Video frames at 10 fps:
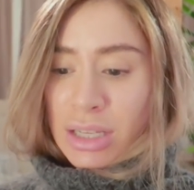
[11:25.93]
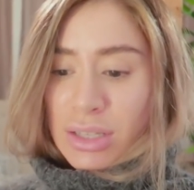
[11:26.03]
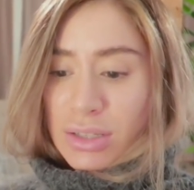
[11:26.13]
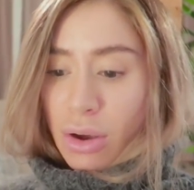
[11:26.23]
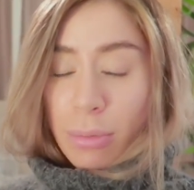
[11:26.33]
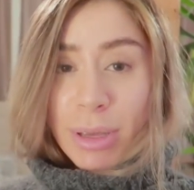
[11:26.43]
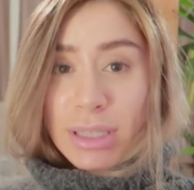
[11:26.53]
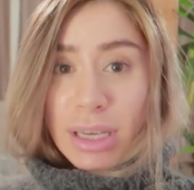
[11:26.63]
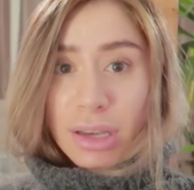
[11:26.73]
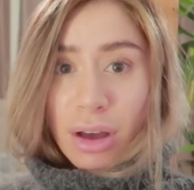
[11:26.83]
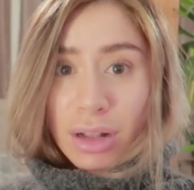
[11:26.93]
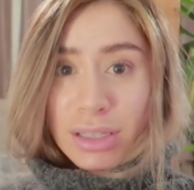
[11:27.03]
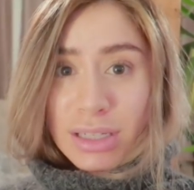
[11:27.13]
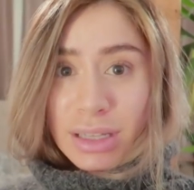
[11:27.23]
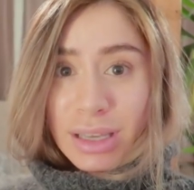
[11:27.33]
so busy
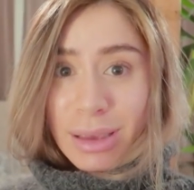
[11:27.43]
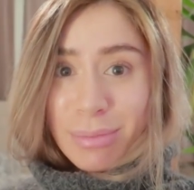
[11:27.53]
constantly.